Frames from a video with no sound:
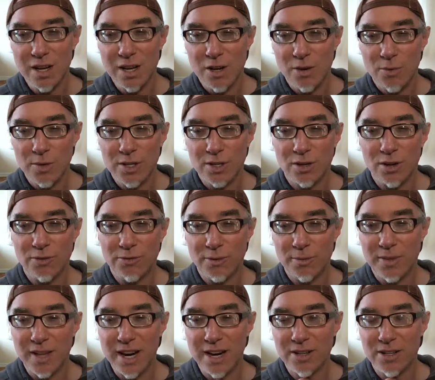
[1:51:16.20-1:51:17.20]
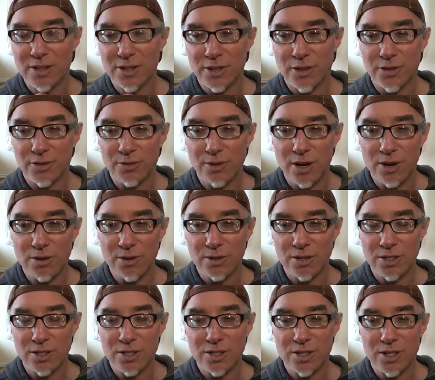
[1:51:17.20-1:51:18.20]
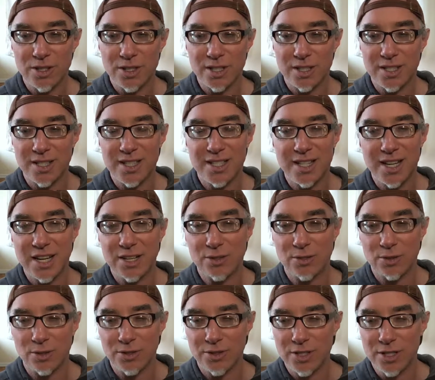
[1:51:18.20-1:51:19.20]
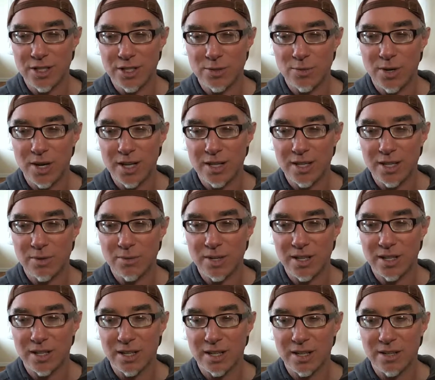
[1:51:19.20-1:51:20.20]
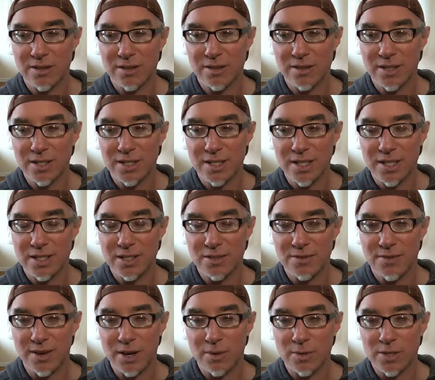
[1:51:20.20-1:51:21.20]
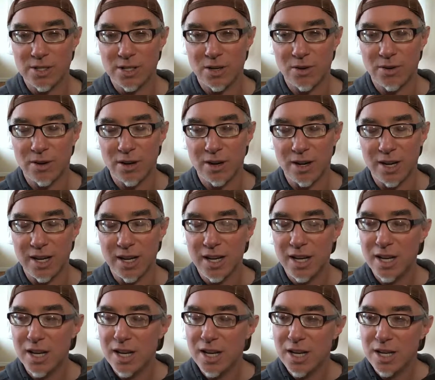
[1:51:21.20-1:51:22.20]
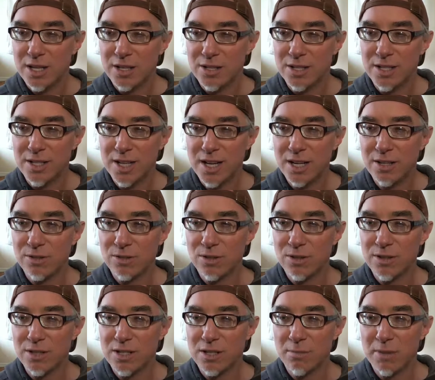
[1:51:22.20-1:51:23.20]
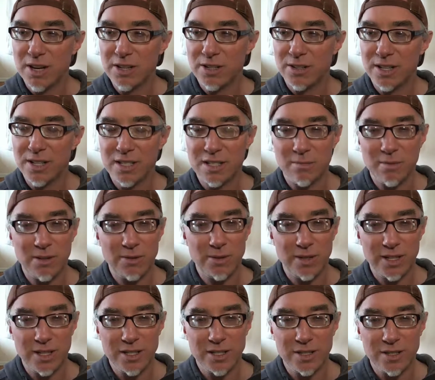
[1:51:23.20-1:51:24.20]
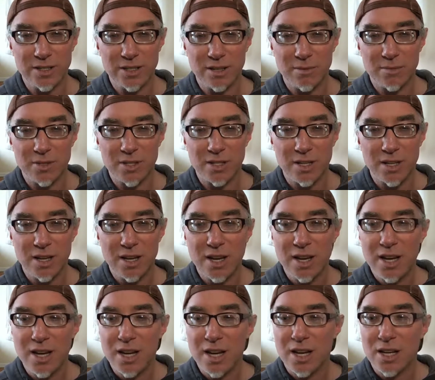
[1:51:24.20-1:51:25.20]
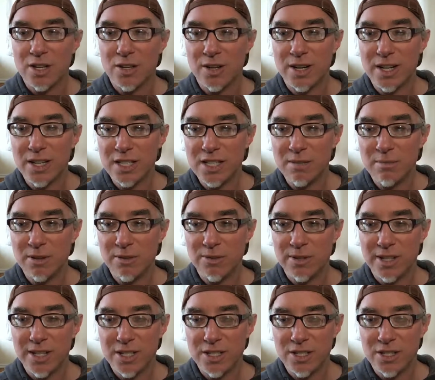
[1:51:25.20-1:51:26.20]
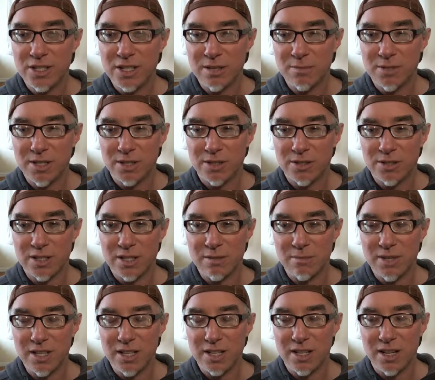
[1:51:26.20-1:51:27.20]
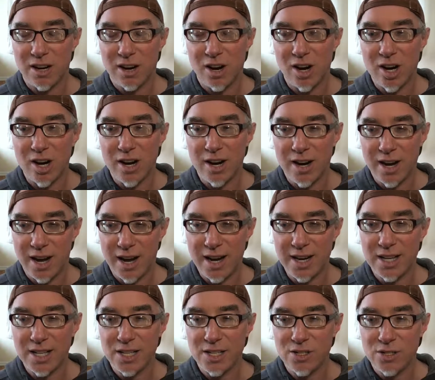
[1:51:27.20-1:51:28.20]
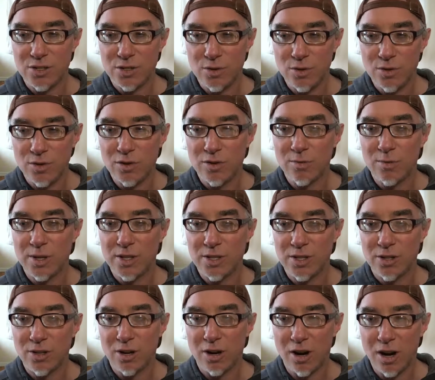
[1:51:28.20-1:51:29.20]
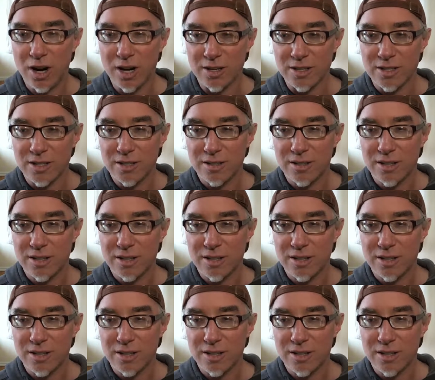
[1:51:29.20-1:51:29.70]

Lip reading: When you go from there to the throat, to the sacral, this is where I think we're going to identify what's going on. Your sacral is about your intimate relationships. Your intimate relationships, it looks to me, are not in tune with your heart.